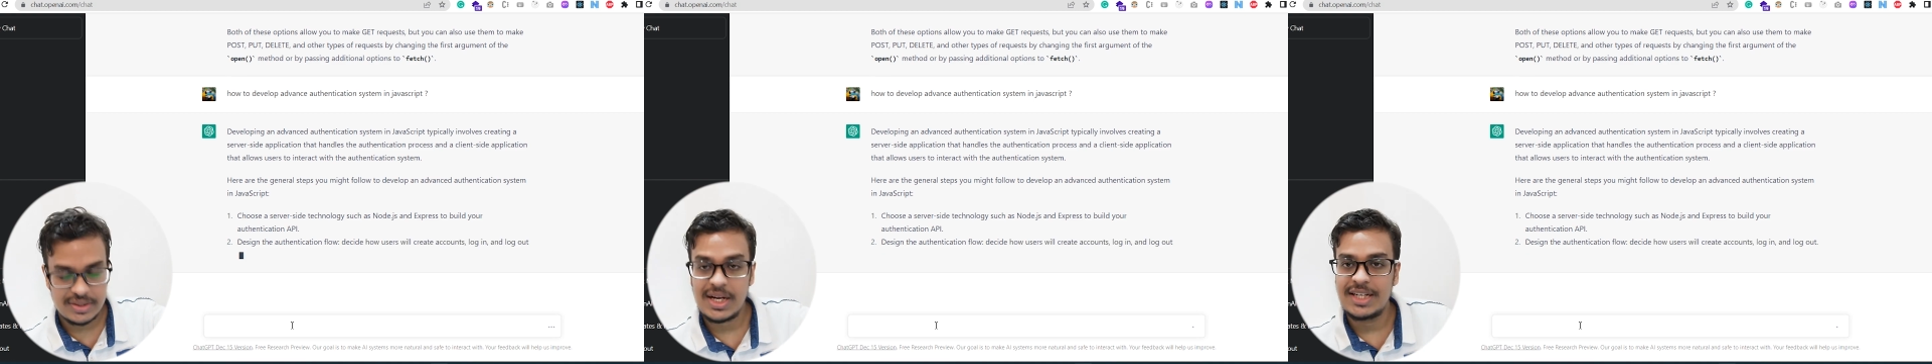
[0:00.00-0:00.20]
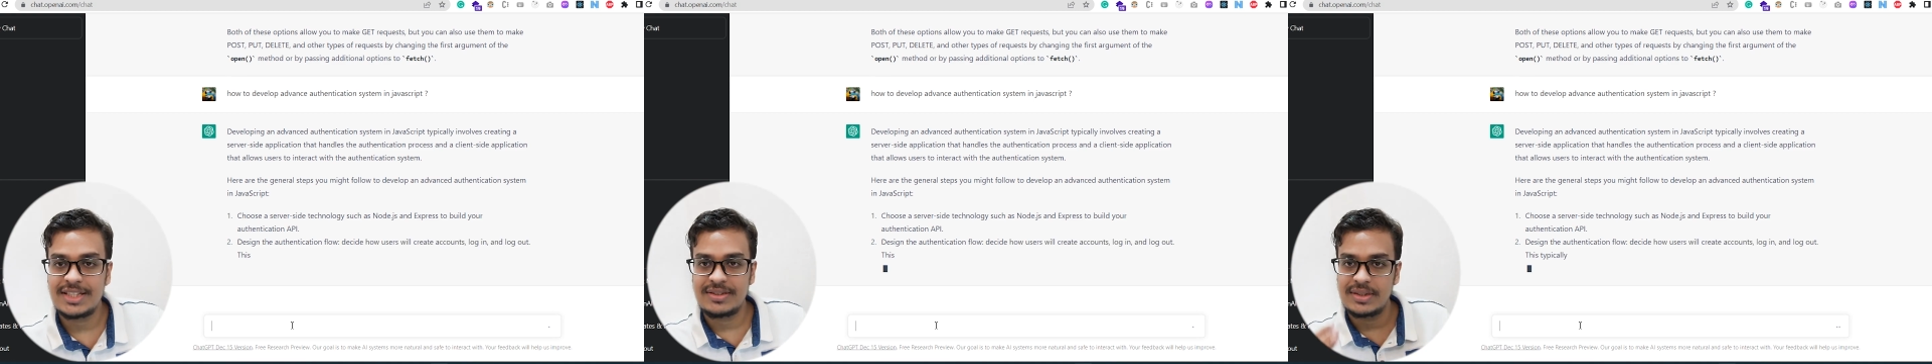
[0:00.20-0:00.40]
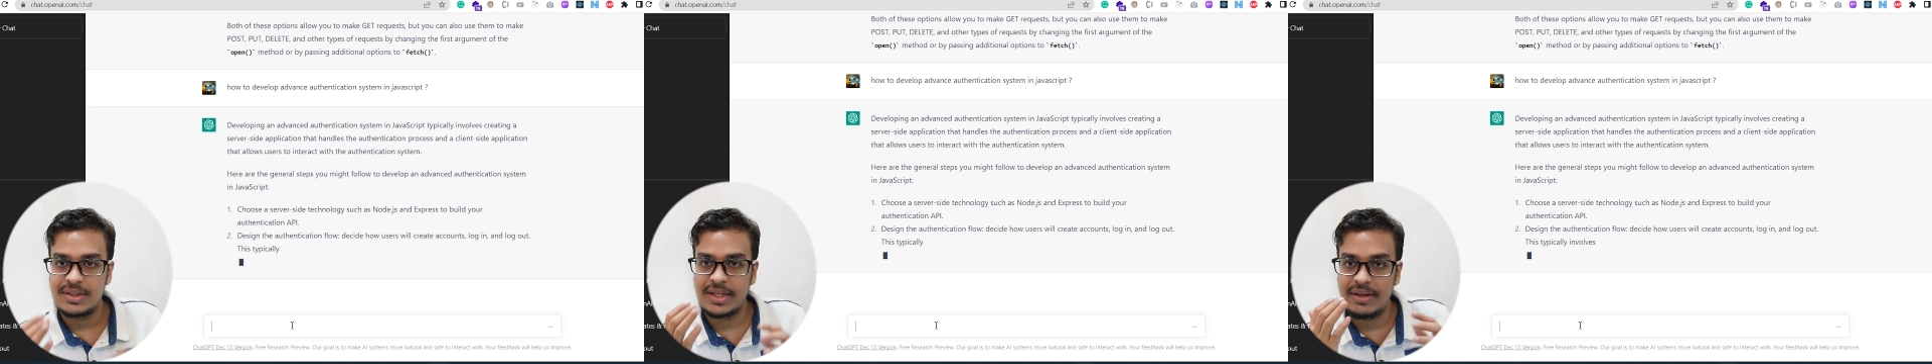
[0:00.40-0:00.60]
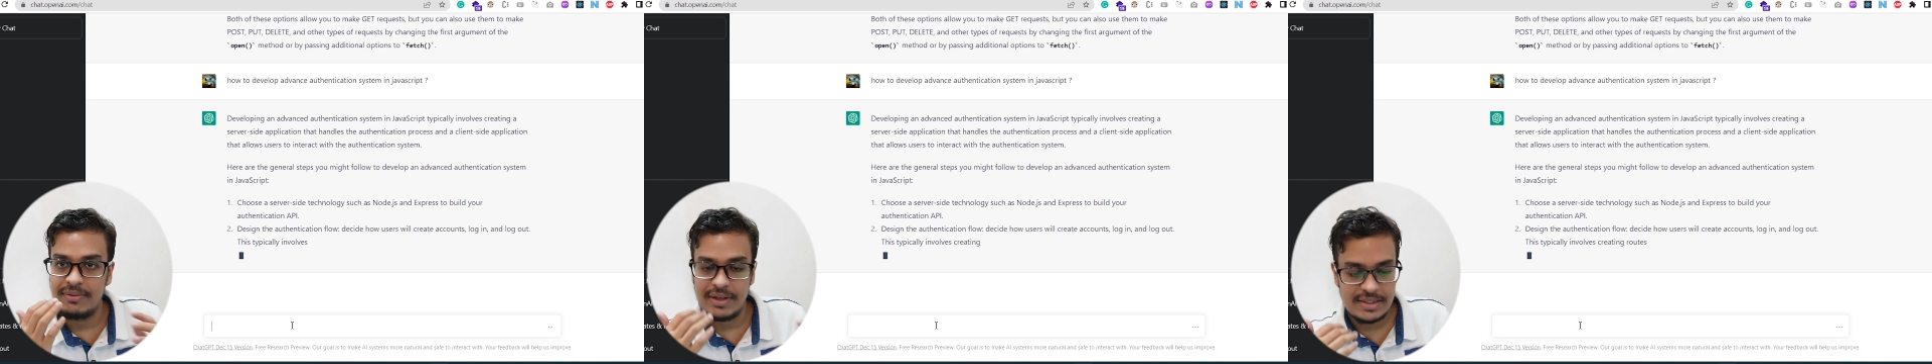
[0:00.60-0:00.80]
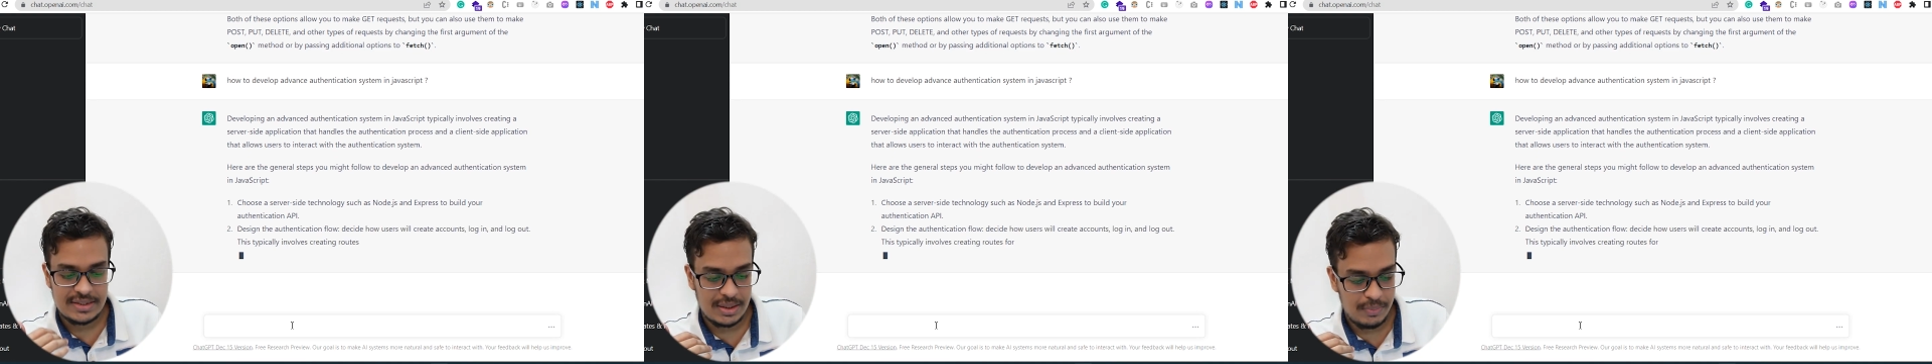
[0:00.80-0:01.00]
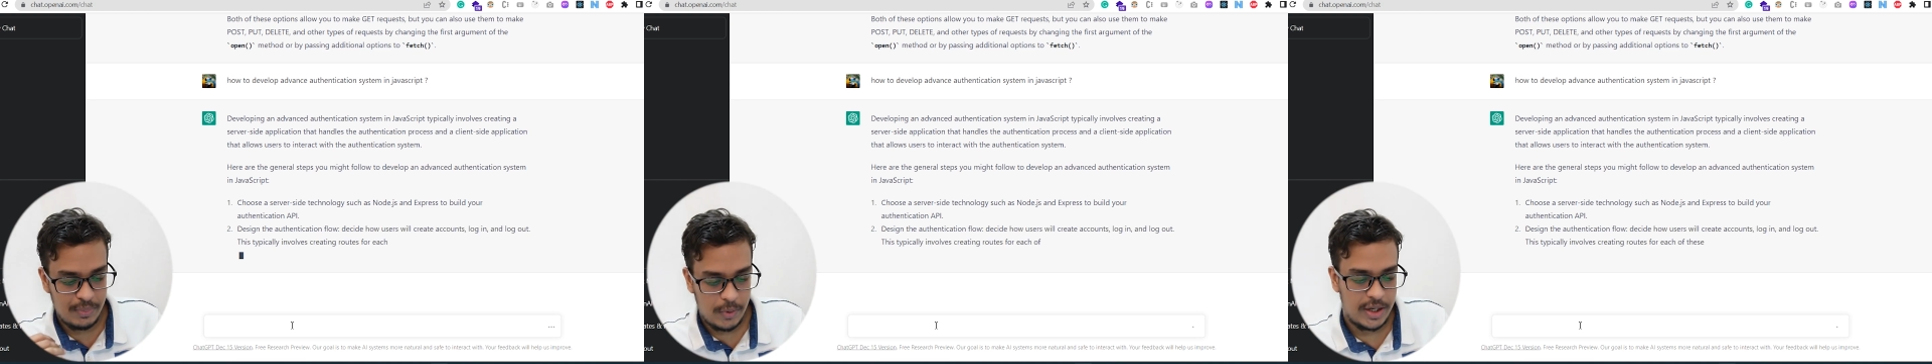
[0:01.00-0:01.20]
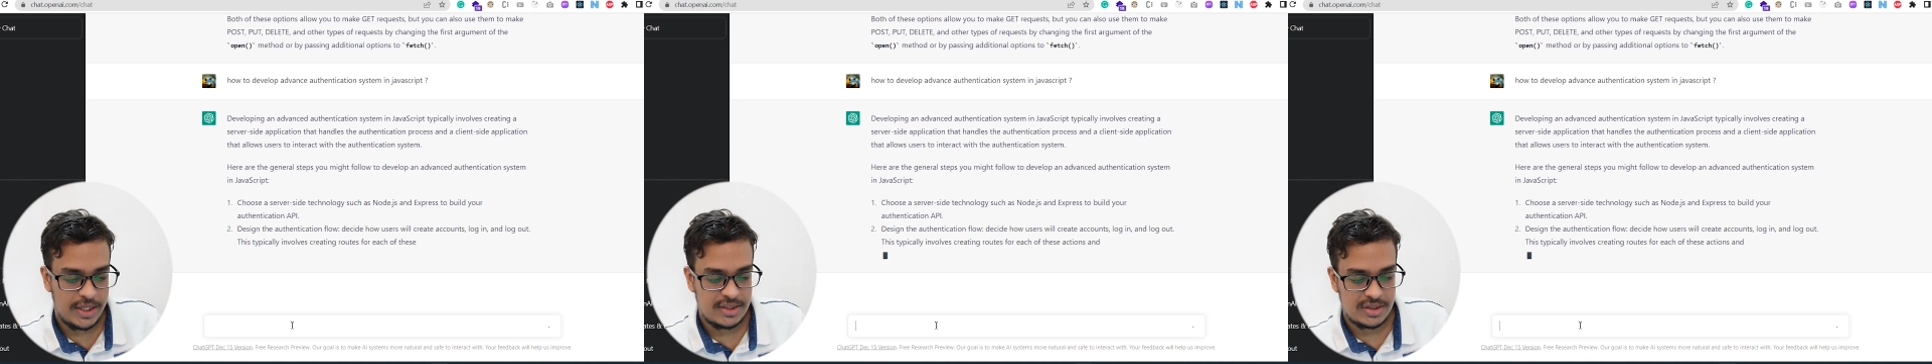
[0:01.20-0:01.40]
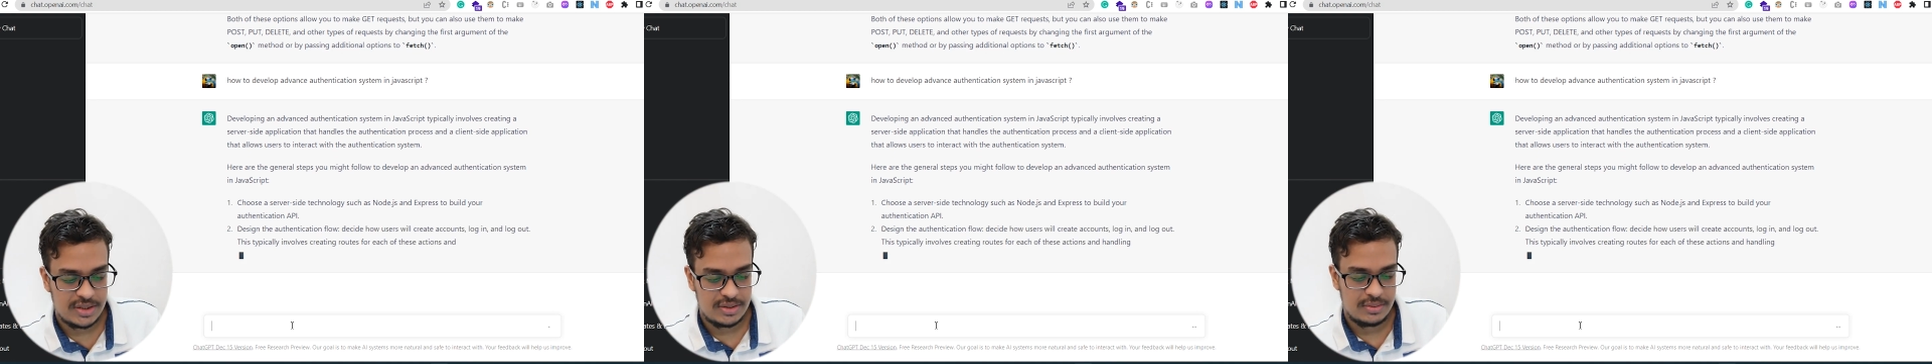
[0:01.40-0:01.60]
guy is giving some
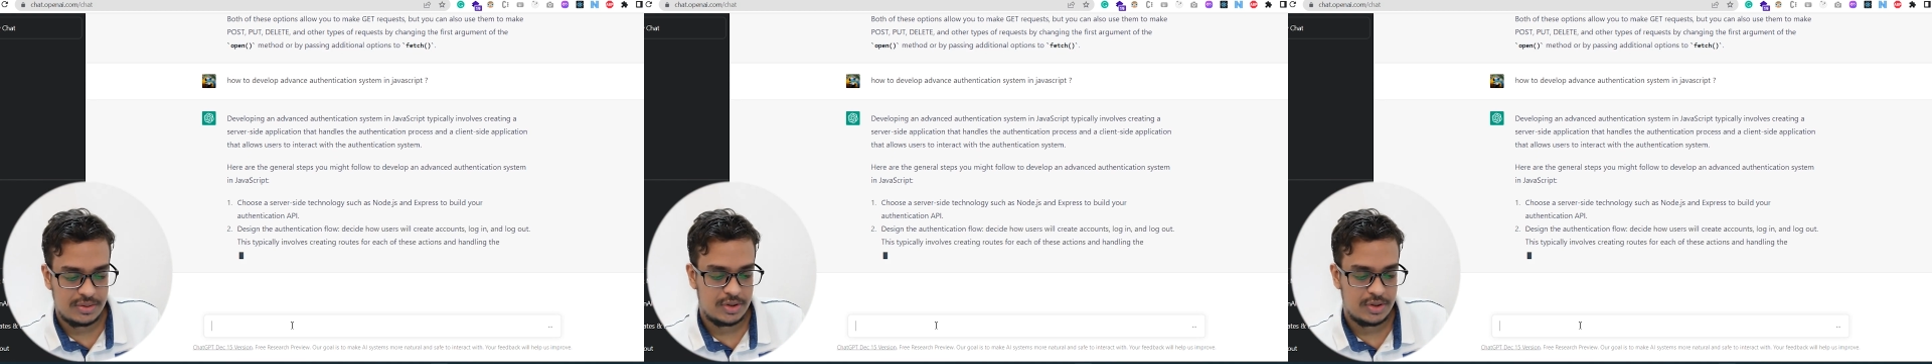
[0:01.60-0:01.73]
points.